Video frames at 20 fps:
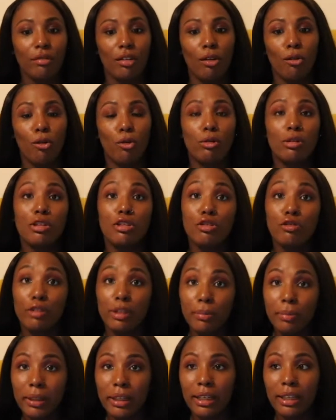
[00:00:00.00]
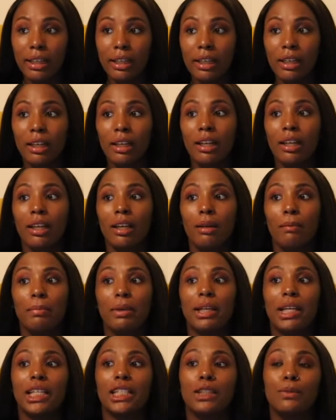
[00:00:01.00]
or scripted
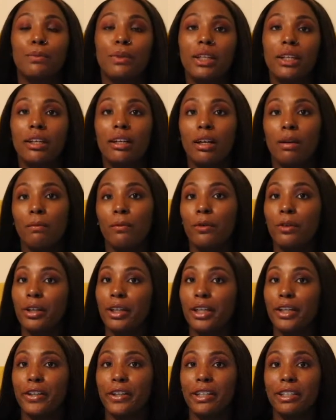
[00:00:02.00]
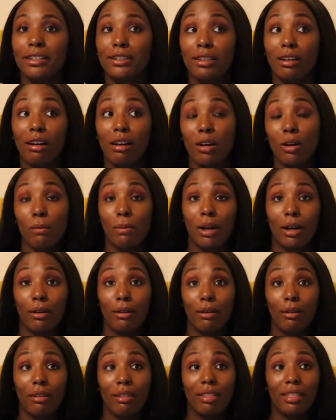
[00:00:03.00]
because we come on here and talk
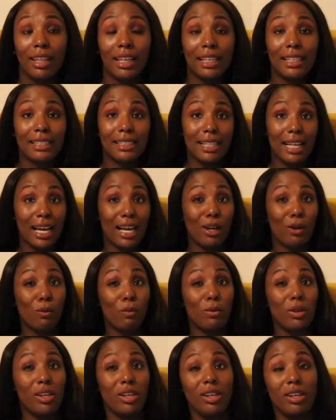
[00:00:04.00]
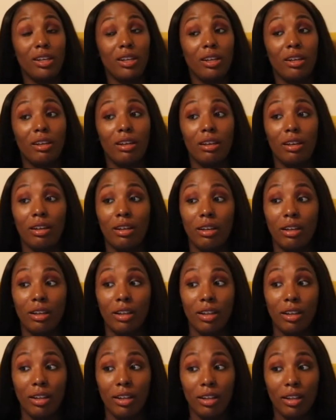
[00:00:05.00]
about things that we
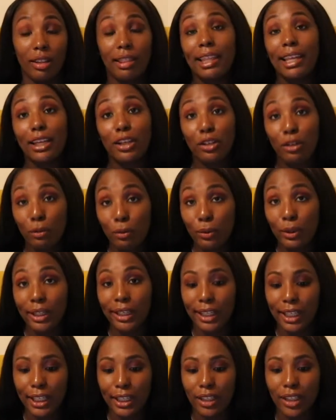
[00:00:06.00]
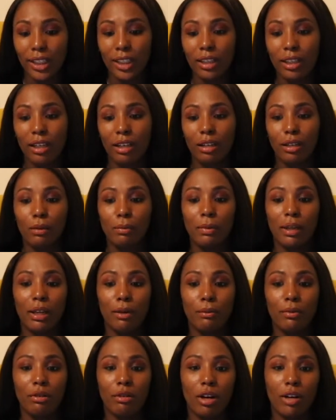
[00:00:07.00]
think you want to hear.
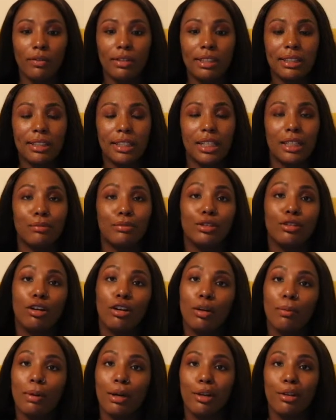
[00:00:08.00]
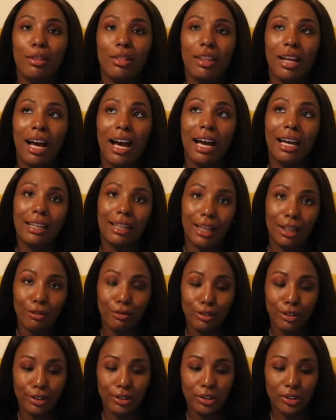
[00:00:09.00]
And we oftentimes talk about the highlight
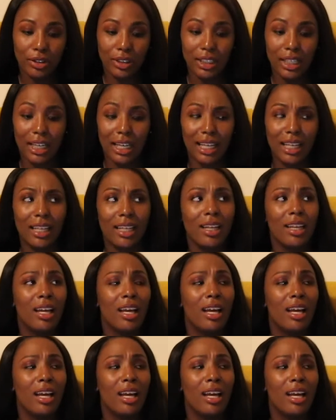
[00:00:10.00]
reels. And